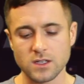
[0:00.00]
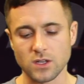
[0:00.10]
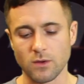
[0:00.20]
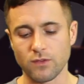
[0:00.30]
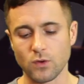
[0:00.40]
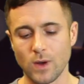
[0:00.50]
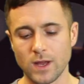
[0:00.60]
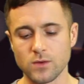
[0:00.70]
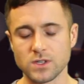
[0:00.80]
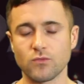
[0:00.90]
So if you're
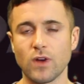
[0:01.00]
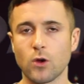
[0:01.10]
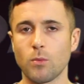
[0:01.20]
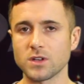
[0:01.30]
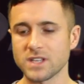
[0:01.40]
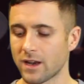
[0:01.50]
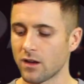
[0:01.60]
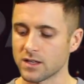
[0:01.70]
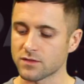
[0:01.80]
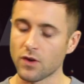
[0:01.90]
using RekordBox
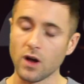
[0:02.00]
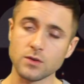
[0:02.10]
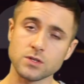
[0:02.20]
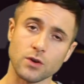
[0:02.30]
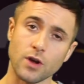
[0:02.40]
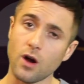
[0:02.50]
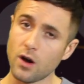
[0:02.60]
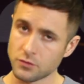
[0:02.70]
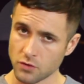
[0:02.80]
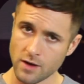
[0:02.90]
analysed files on a
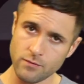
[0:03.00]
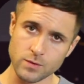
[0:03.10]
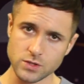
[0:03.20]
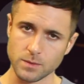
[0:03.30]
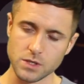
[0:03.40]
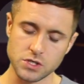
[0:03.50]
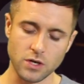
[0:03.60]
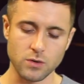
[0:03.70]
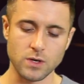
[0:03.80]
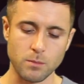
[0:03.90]
hard drive, which I'm going to show
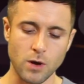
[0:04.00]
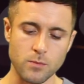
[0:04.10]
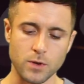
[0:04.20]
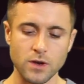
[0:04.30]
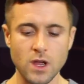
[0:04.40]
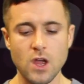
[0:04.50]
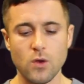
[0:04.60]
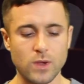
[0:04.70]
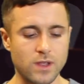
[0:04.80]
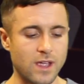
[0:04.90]
you in a moment,
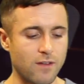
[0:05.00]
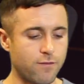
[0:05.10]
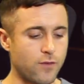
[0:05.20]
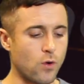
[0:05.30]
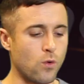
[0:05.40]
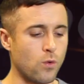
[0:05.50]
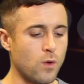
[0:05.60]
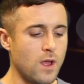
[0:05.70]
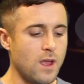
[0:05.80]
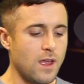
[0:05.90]
we can get
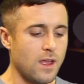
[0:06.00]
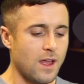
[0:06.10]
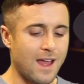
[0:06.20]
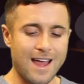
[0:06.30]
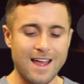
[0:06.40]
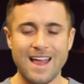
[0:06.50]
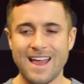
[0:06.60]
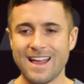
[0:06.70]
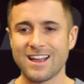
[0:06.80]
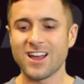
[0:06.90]
full
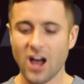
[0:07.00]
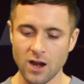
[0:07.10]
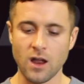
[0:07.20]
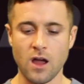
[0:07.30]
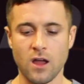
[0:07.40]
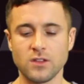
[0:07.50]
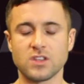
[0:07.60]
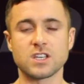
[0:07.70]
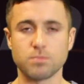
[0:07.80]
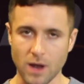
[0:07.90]
colour
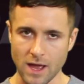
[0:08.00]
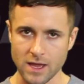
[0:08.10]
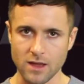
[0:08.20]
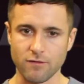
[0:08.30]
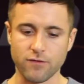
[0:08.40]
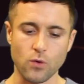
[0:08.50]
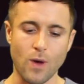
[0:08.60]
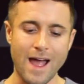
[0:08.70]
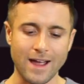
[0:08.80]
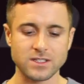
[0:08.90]
display and
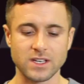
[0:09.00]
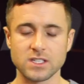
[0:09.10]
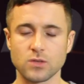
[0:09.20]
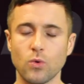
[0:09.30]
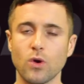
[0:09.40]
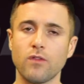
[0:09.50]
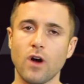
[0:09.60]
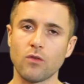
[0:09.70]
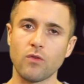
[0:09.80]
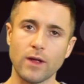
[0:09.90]
full access to all of
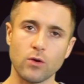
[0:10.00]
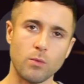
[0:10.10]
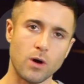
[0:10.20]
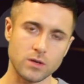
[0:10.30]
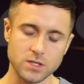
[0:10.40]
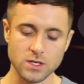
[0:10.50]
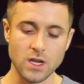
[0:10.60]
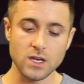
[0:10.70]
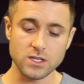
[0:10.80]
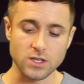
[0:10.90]
our RekordBox
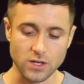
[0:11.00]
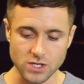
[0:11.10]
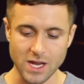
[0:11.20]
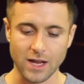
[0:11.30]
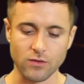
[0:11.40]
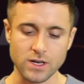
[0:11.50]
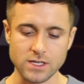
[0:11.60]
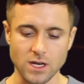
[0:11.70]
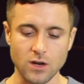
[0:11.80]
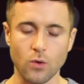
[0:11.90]
search
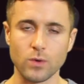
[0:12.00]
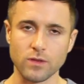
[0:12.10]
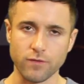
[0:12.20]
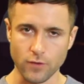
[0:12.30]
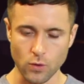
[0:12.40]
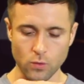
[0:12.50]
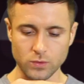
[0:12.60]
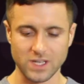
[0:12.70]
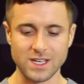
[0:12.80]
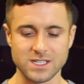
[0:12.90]
categories, along with the full
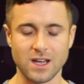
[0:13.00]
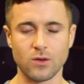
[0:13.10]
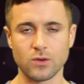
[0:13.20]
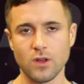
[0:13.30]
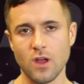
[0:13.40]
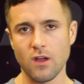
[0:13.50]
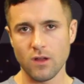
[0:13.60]
detailed